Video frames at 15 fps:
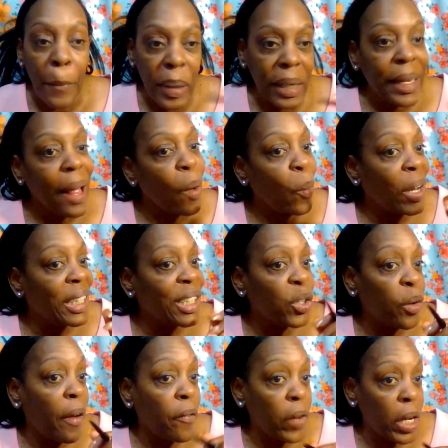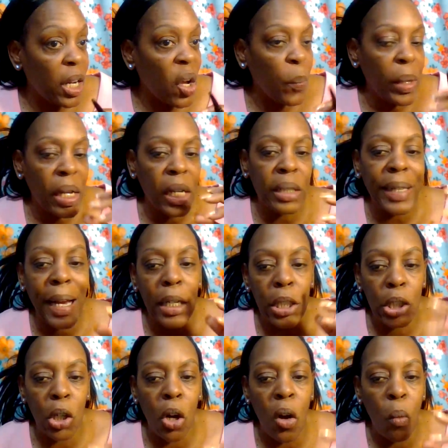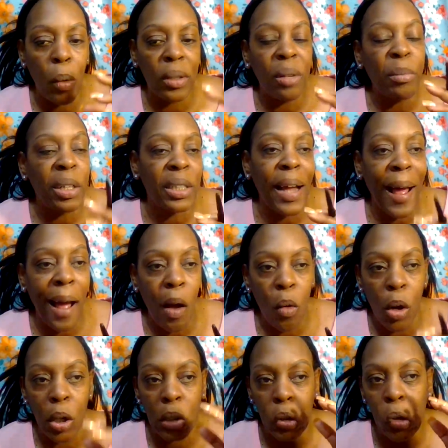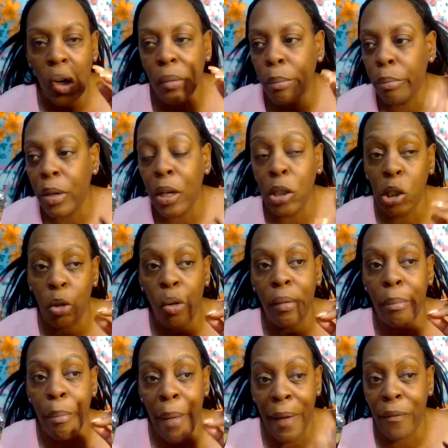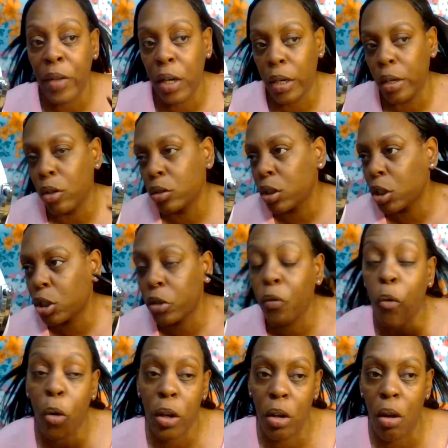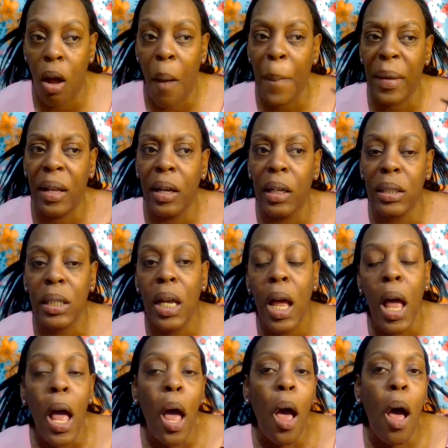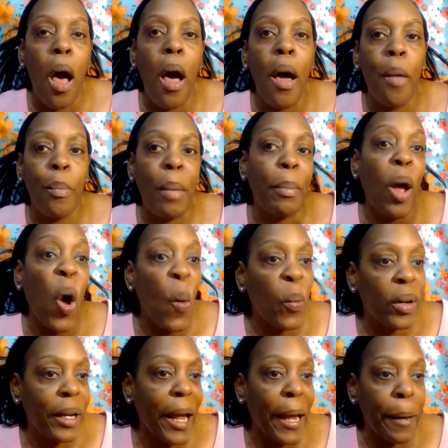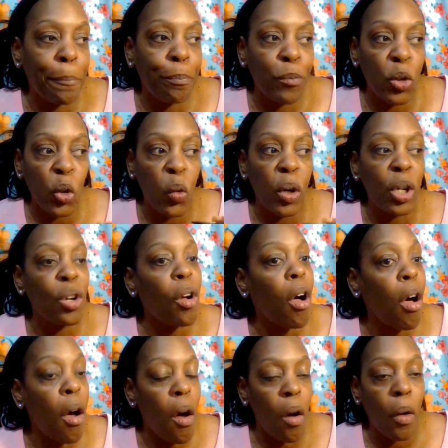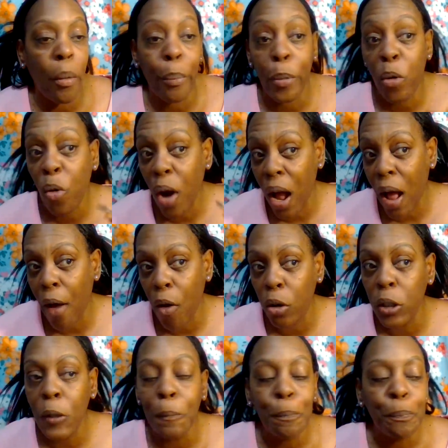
but I wanted to do a video because I don't want to miss out on doing on doing my videos for you all because um, I'm hoping I'm doing you all proud.